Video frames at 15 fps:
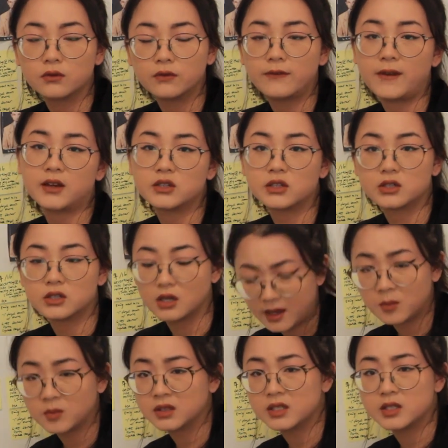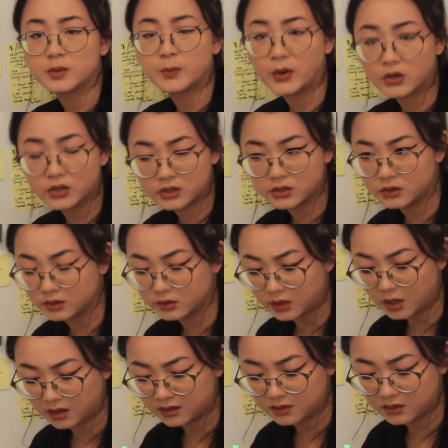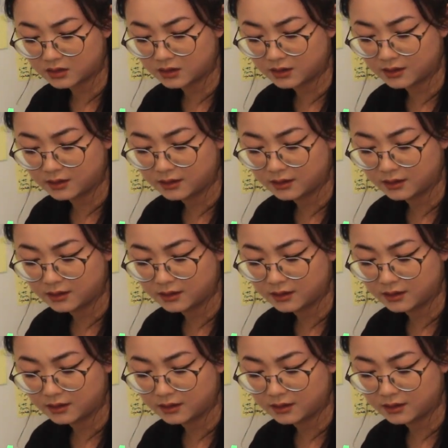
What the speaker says: fetch Emily's personal doctor.